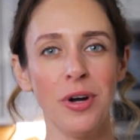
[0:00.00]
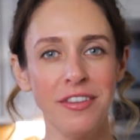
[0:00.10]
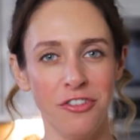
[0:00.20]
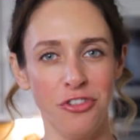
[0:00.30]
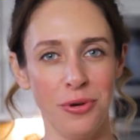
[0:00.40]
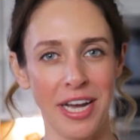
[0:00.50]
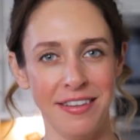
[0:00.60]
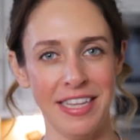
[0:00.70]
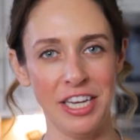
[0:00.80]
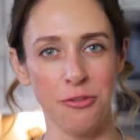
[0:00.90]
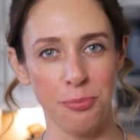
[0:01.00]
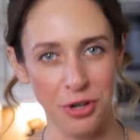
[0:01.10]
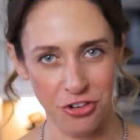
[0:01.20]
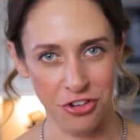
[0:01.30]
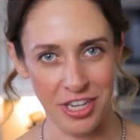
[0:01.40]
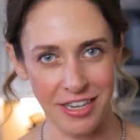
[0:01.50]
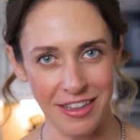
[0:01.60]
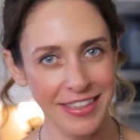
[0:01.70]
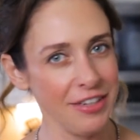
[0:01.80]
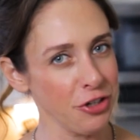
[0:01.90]
What did you guys think of
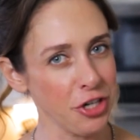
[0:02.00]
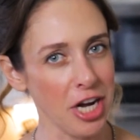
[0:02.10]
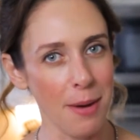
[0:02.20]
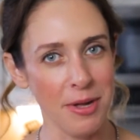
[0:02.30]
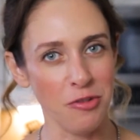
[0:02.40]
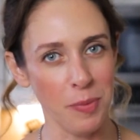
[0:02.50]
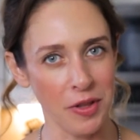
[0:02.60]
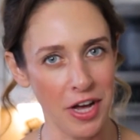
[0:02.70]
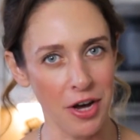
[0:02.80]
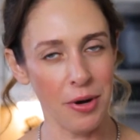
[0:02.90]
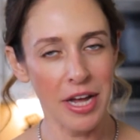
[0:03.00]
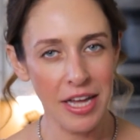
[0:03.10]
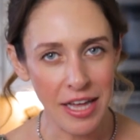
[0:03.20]
Bridgerton? Leave your comments below.